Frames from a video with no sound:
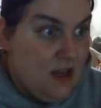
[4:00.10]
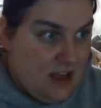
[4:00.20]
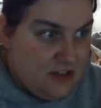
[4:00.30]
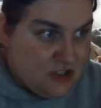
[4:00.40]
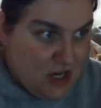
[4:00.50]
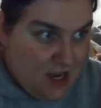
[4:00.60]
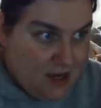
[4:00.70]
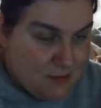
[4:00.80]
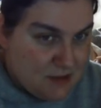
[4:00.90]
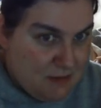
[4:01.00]
And Chai
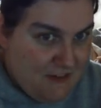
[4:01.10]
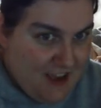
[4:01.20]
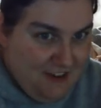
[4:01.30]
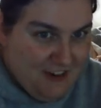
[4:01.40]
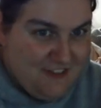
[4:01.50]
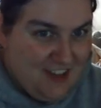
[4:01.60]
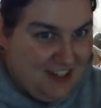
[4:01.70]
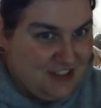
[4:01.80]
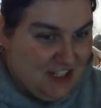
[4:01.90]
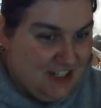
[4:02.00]
was my favourite
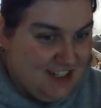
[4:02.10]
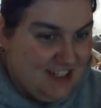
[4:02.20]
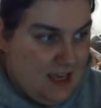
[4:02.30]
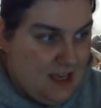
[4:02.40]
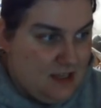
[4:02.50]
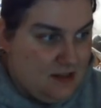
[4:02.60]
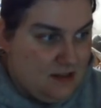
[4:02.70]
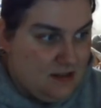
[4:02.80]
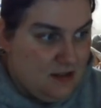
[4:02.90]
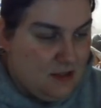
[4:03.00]
villager in
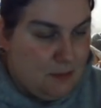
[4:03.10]
the